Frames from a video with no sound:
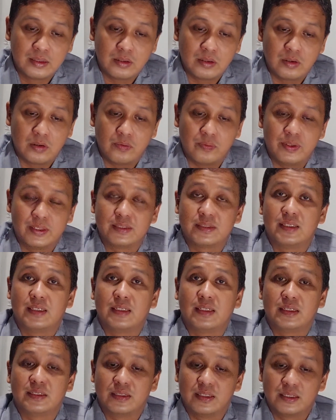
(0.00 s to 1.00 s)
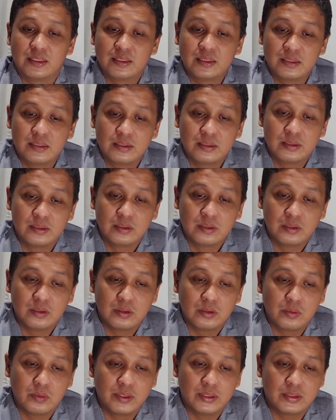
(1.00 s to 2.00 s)
of its citizens,
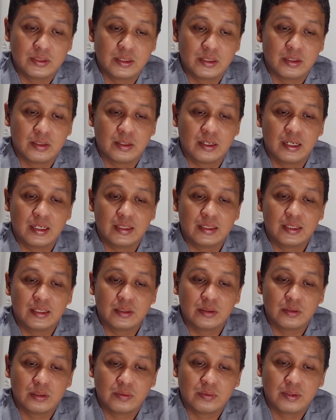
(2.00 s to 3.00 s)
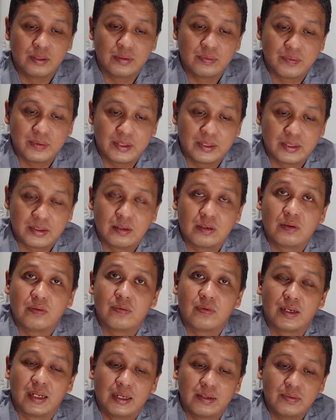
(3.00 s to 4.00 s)
which are related to the welfare of
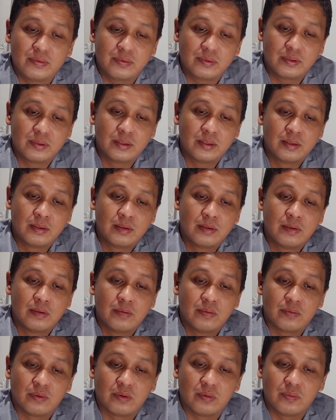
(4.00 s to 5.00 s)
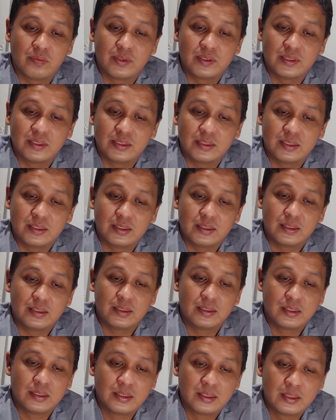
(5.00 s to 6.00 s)
life from physical
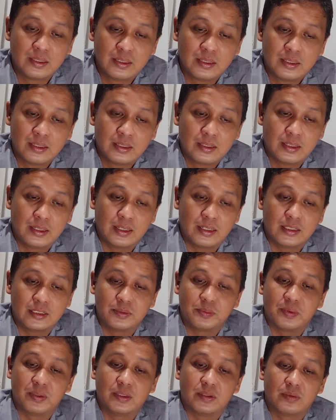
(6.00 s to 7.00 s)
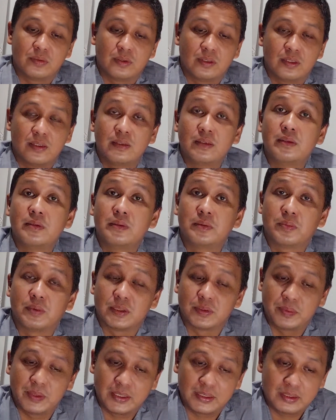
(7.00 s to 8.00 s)
and spiritual
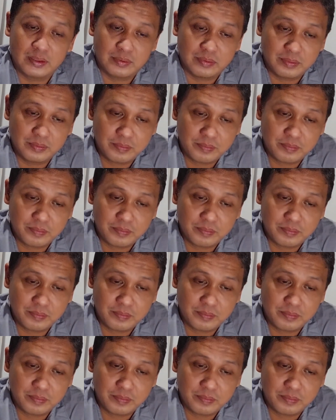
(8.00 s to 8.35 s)
perspective.